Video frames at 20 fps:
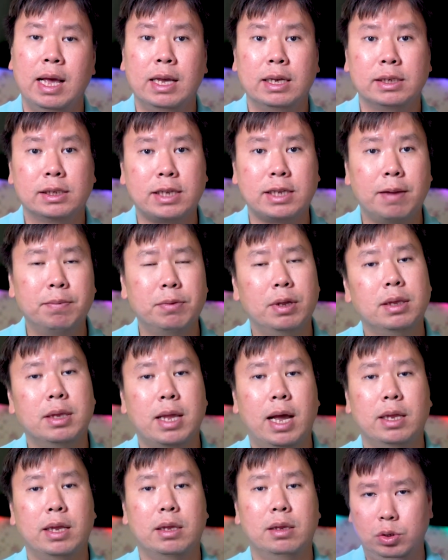something
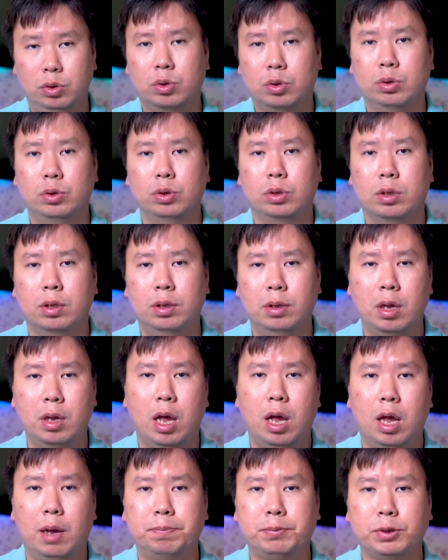that you could
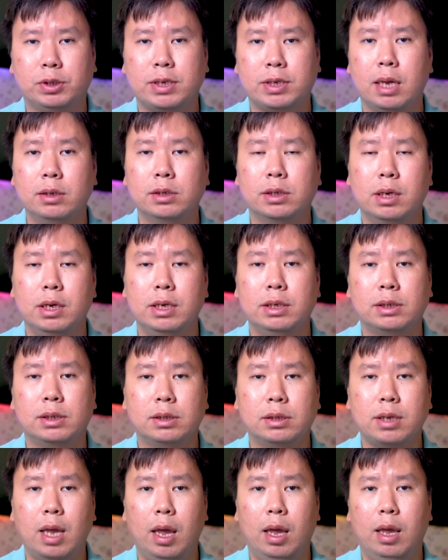potentially
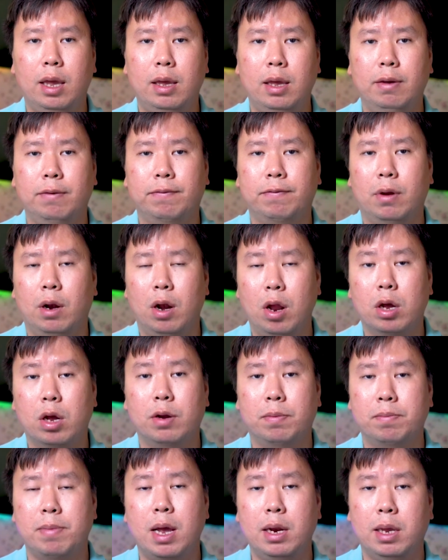save a lot
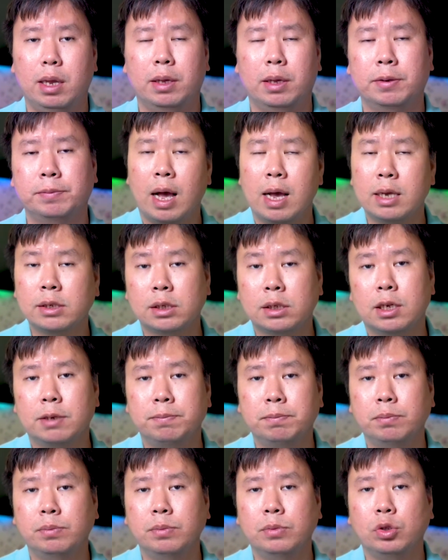of money.
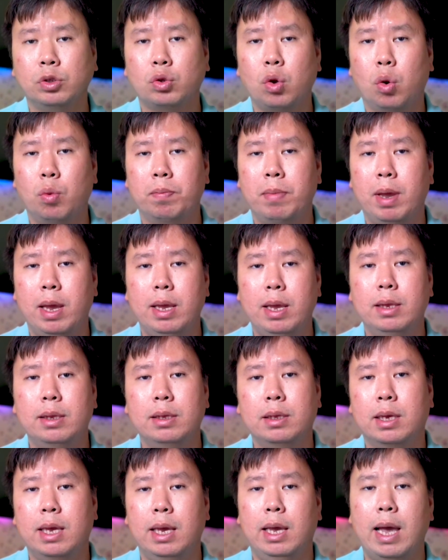Custom
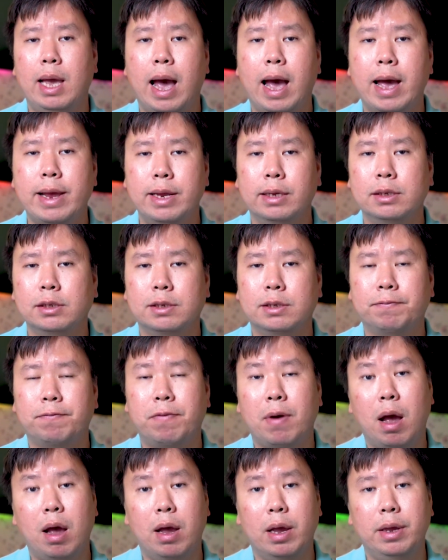domain key
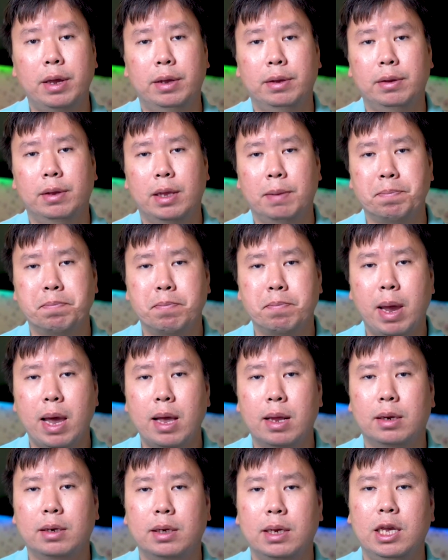identified
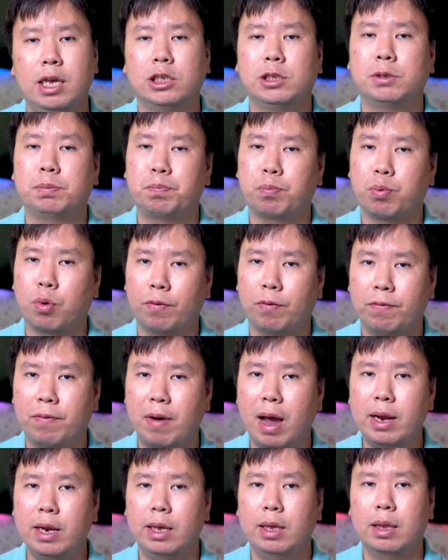mail is
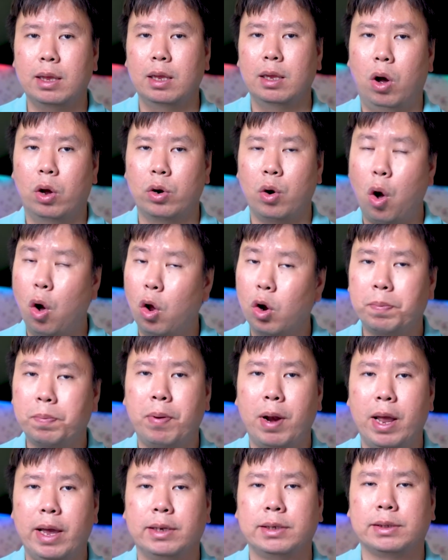provided on all
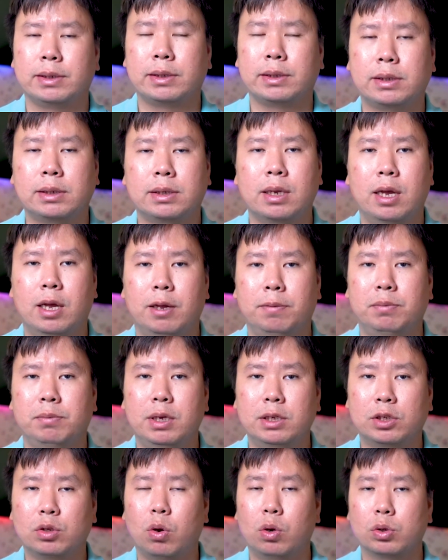plans.
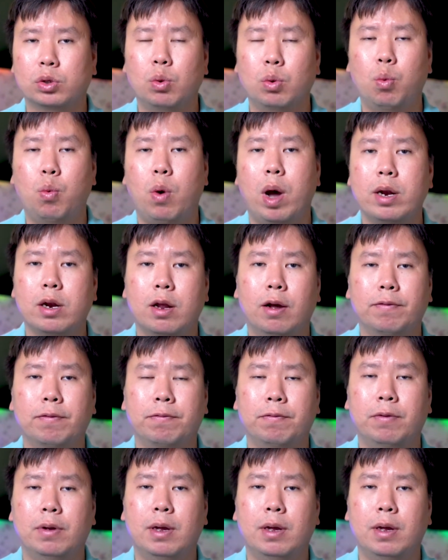This is also one of